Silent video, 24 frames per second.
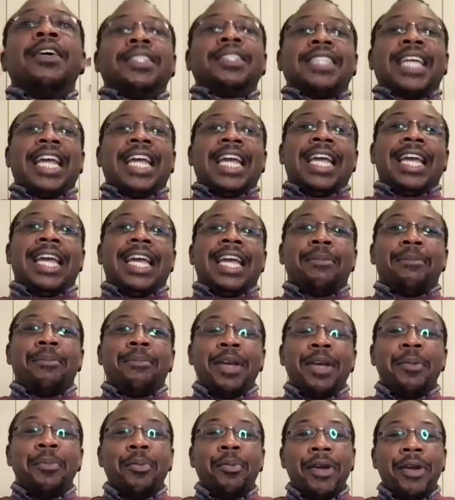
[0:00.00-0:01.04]
taking in
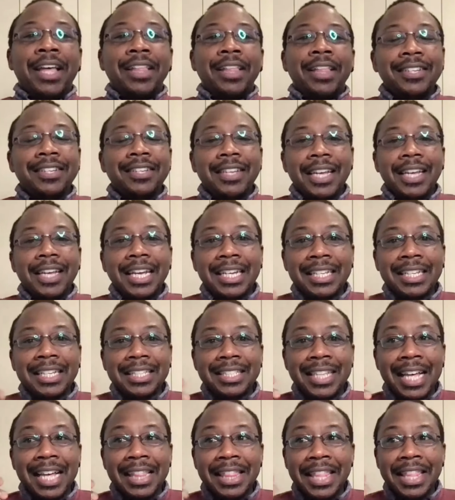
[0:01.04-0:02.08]
big breaths is
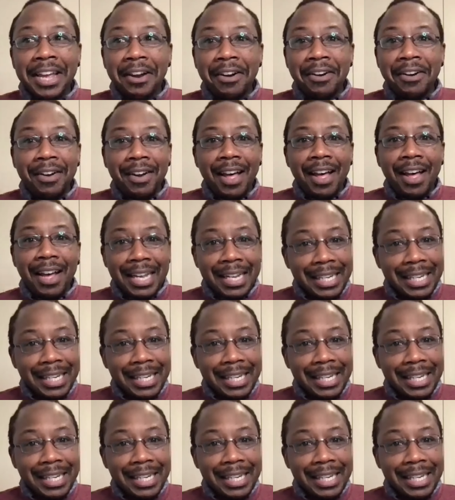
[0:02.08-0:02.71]
that they are not